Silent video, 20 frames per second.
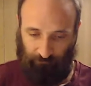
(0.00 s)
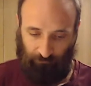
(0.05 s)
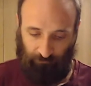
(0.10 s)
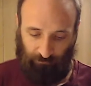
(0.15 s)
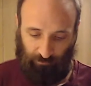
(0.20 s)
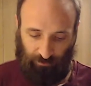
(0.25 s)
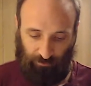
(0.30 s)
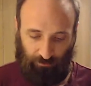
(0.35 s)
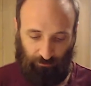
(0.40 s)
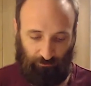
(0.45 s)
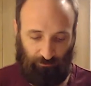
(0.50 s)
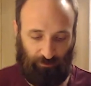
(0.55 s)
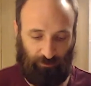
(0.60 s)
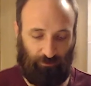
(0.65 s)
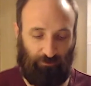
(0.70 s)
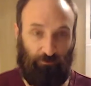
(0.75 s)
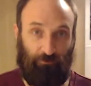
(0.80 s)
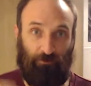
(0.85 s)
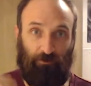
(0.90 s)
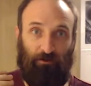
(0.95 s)
You don't want to
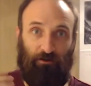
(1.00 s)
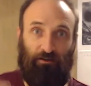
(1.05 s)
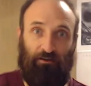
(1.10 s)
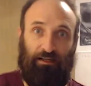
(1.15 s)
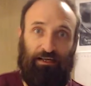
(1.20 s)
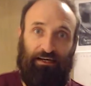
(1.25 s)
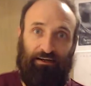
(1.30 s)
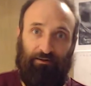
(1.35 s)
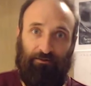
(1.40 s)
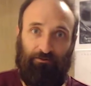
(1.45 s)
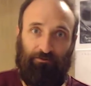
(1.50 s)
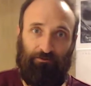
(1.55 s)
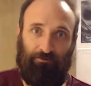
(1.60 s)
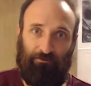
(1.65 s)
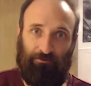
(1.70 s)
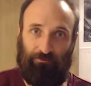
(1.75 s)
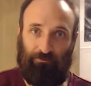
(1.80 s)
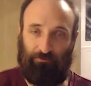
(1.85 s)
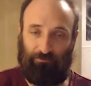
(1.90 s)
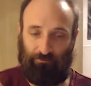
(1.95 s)
go all out
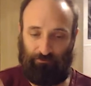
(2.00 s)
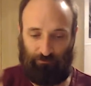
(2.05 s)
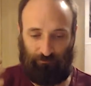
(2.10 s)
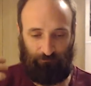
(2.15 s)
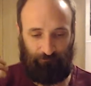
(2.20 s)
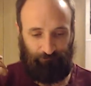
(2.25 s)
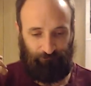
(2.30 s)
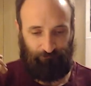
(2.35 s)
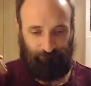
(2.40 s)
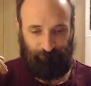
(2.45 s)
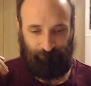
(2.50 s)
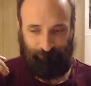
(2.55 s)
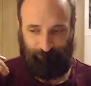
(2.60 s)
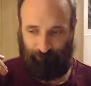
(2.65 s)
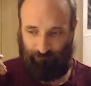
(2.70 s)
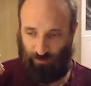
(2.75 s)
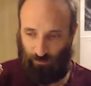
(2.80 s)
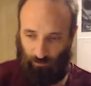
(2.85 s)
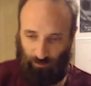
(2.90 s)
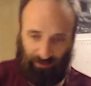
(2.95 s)
and
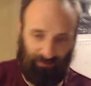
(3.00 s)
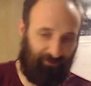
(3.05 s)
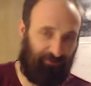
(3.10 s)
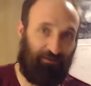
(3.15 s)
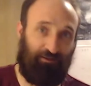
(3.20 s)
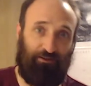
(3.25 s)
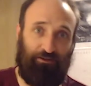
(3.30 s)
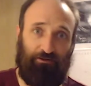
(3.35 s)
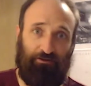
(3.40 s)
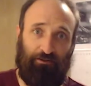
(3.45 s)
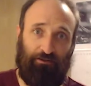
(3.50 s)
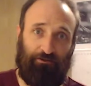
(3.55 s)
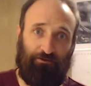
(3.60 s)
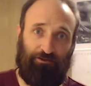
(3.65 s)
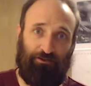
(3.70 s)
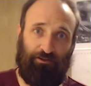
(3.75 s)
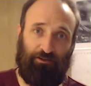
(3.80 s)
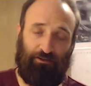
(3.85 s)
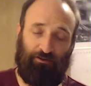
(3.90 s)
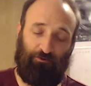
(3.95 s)
waste all your
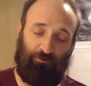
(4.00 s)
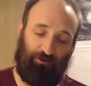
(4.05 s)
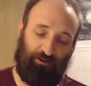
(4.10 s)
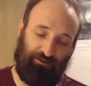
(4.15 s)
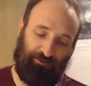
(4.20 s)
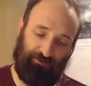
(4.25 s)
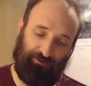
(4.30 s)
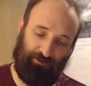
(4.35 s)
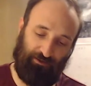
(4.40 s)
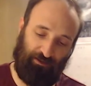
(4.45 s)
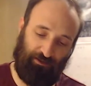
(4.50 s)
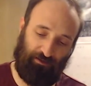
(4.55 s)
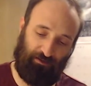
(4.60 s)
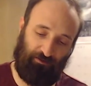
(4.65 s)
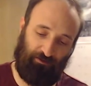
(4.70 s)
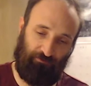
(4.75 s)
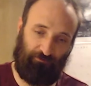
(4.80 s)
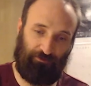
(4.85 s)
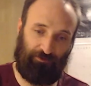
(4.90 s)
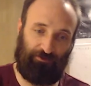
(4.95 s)
energy all at once. You need to
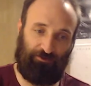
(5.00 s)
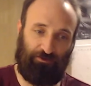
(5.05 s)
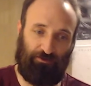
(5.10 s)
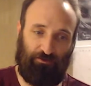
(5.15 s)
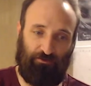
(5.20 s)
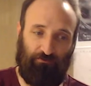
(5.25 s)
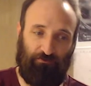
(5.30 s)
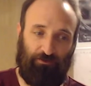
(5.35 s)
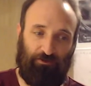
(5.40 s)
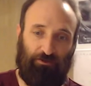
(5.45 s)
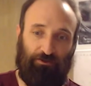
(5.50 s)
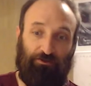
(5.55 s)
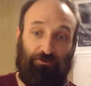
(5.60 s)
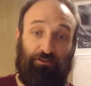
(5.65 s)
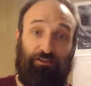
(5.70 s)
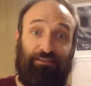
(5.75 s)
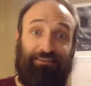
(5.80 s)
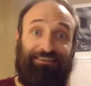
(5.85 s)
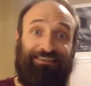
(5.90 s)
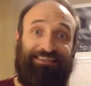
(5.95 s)
conserve your
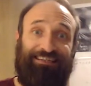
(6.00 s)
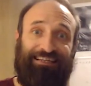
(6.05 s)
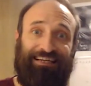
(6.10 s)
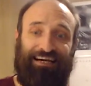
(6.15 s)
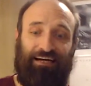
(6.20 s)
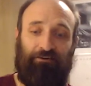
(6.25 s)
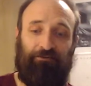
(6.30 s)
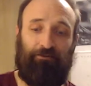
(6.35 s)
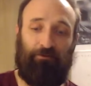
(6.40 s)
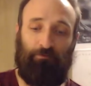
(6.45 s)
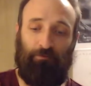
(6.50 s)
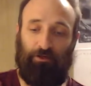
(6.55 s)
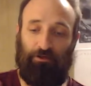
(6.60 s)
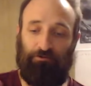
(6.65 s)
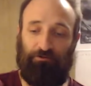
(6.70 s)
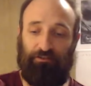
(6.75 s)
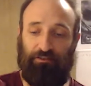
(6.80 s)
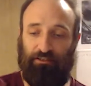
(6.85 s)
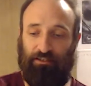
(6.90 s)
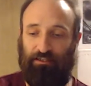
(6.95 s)
energy, see how your
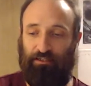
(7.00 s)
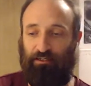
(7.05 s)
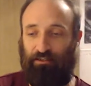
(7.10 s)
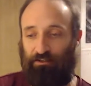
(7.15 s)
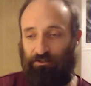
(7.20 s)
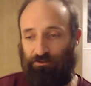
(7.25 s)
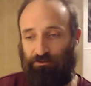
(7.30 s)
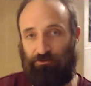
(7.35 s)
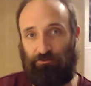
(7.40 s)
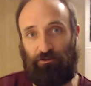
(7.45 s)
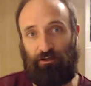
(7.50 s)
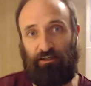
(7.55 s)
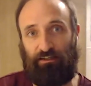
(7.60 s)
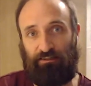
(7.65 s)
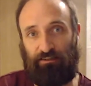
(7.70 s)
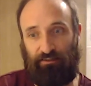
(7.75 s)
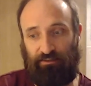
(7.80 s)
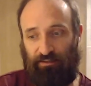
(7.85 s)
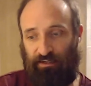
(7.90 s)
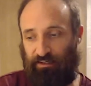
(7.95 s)
opponent strikes
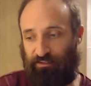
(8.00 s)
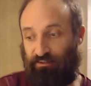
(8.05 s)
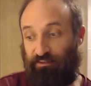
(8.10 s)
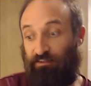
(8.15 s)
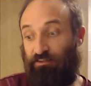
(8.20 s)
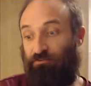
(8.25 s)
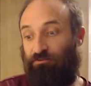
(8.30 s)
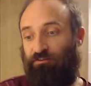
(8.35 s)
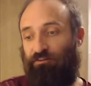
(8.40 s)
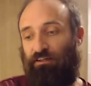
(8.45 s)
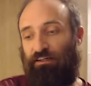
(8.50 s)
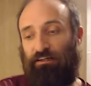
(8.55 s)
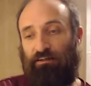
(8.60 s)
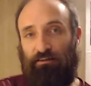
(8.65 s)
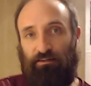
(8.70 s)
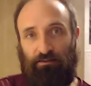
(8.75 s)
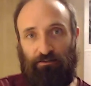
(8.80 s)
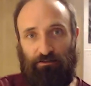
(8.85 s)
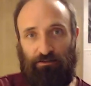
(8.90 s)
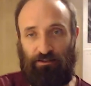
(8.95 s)
and attacks, and use their
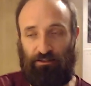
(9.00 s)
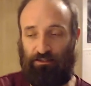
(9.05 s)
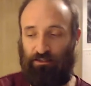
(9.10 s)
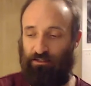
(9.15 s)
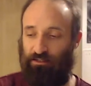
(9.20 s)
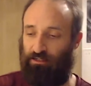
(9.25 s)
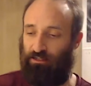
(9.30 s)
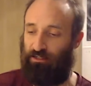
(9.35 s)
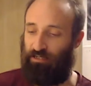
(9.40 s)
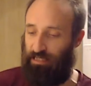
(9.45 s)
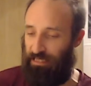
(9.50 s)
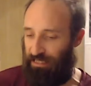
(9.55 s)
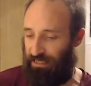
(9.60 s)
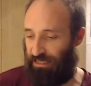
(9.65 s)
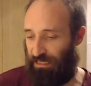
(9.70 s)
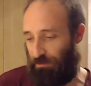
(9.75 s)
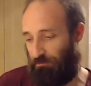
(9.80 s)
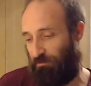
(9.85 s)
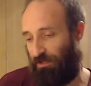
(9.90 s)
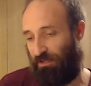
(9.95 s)
energy, and
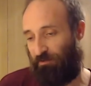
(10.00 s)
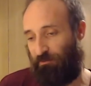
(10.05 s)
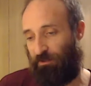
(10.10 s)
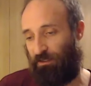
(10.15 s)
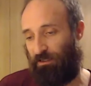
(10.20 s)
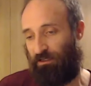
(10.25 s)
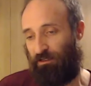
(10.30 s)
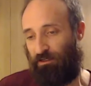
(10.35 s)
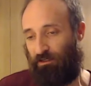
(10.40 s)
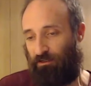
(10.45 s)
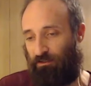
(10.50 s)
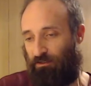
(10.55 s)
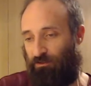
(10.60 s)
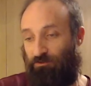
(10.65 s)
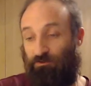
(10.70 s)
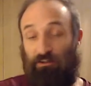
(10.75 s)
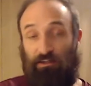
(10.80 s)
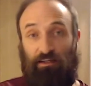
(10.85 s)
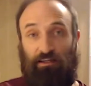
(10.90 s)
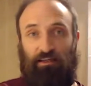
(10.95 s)
then maybe
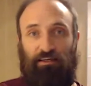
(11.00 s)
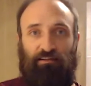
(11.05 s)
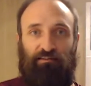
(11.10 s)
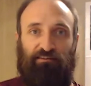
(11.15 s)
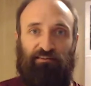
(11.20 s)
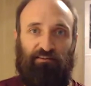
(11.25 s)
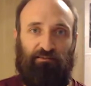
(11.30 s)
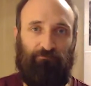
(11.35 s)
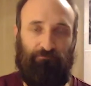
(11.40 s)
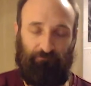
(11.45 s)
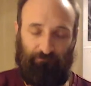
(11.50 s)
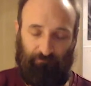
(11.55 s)
use it against them.